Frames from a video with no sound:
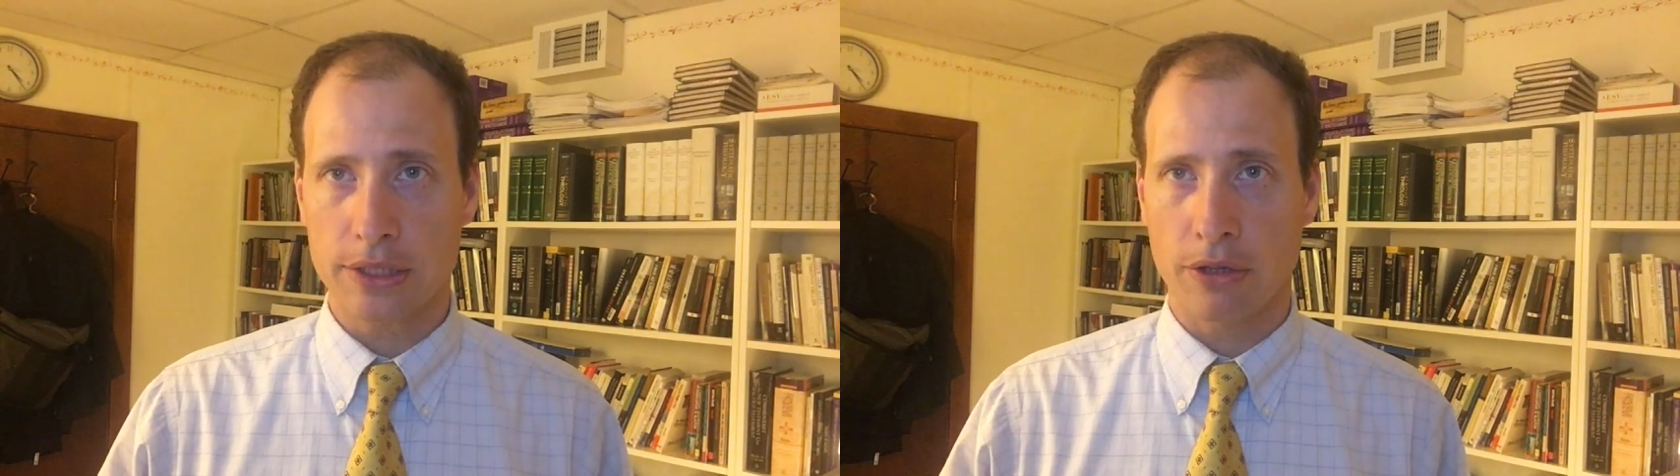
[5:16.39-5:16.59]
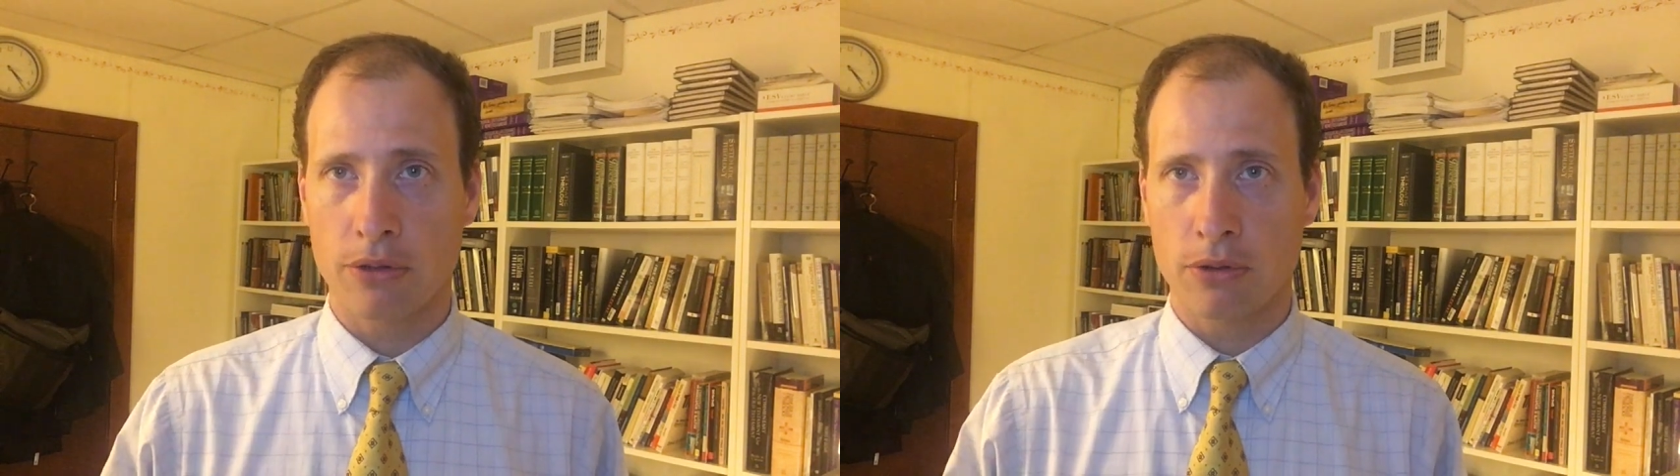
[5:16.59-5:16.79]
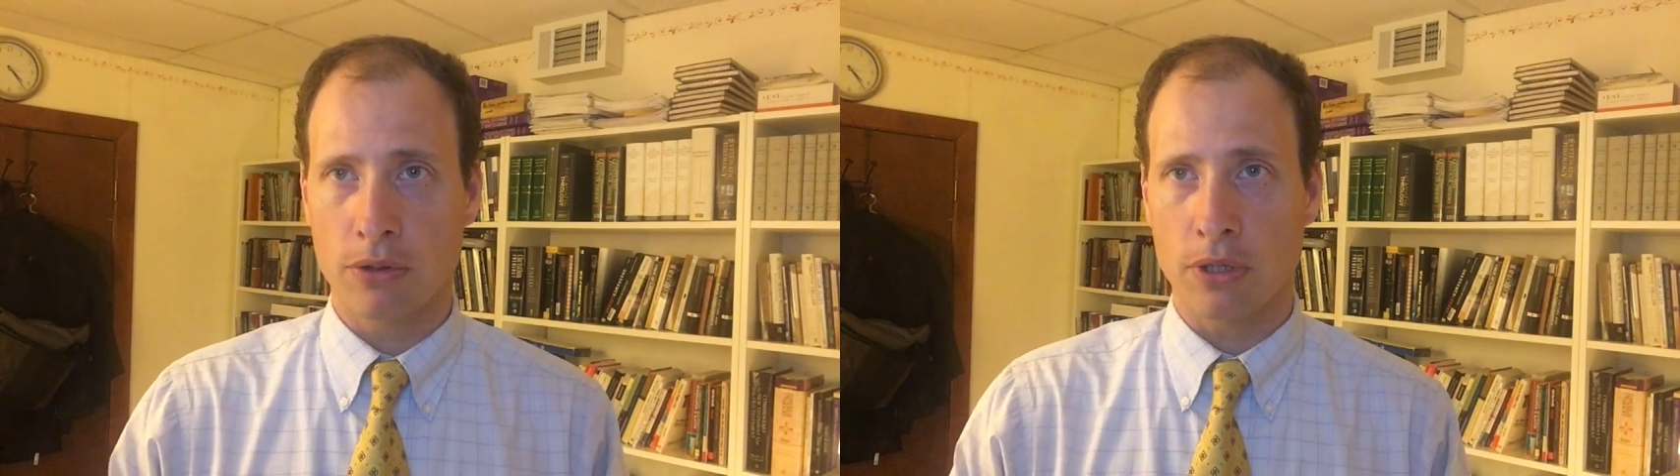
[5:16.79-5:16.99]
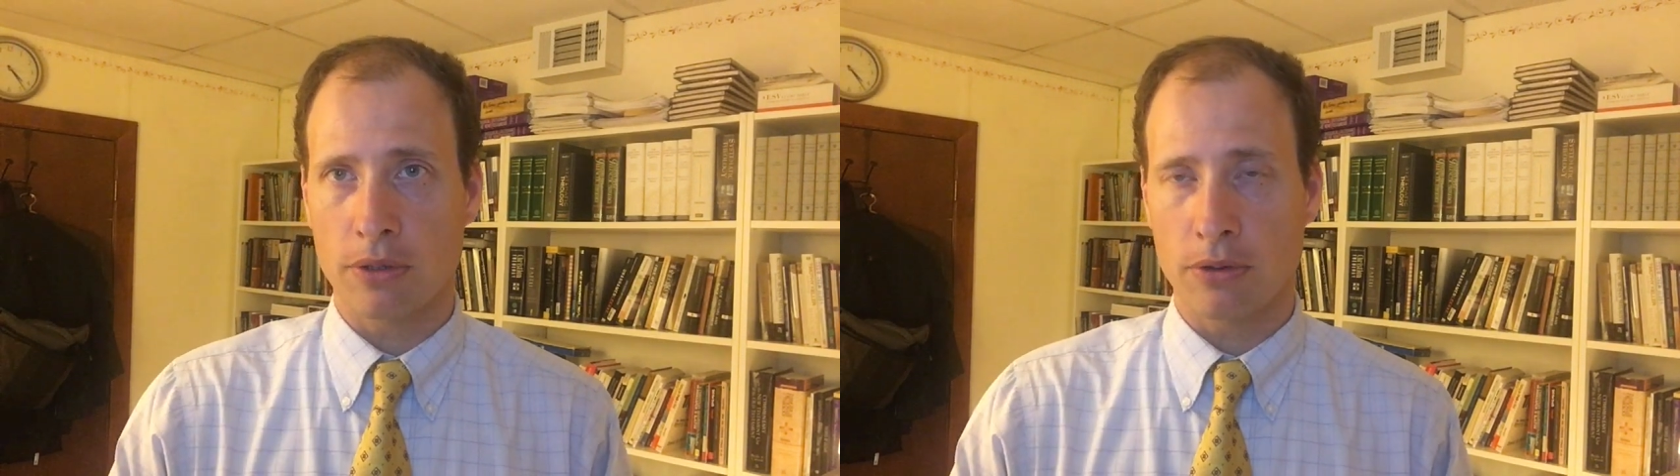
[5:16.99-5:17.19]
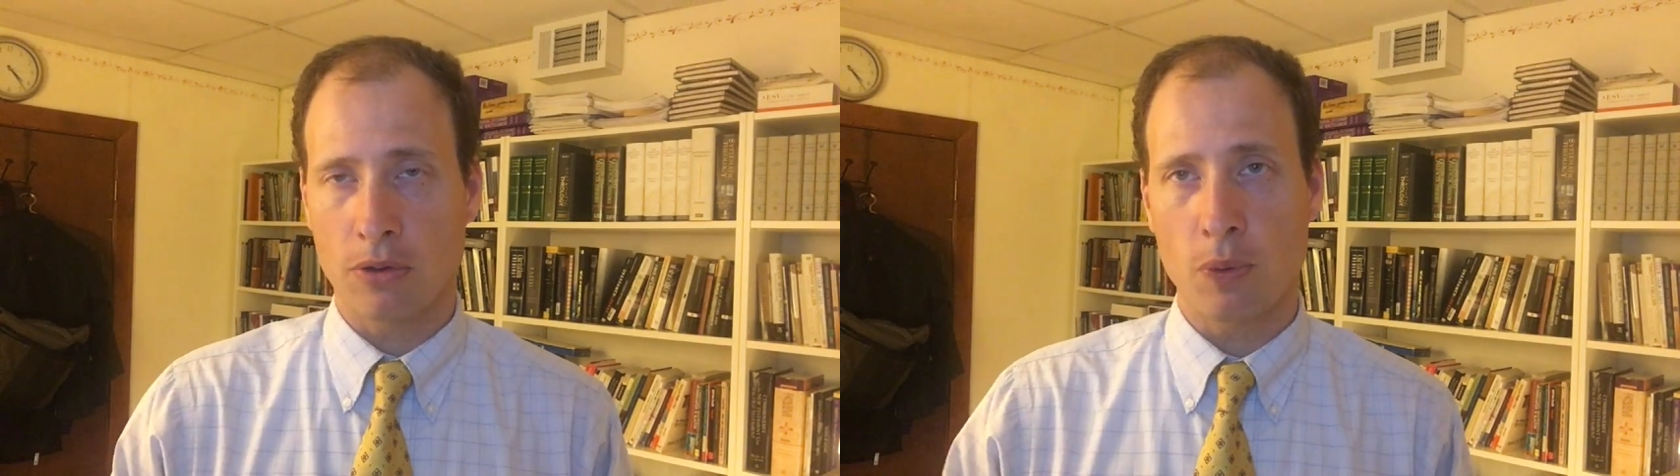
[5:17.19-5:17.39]

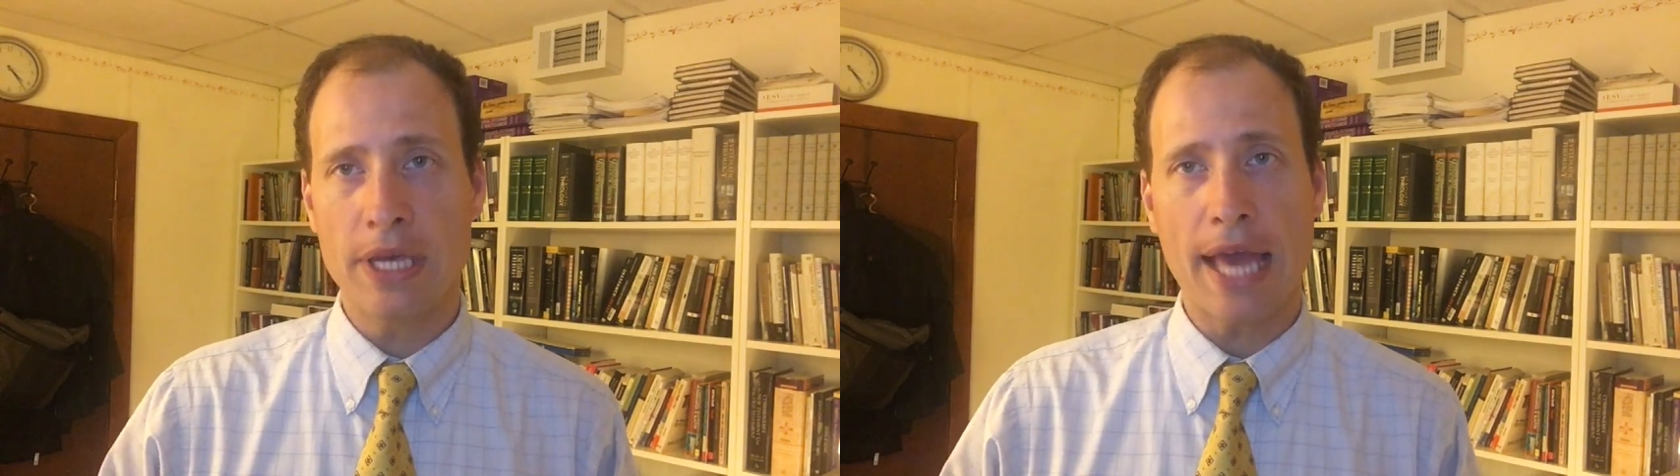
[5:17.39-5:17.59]
the week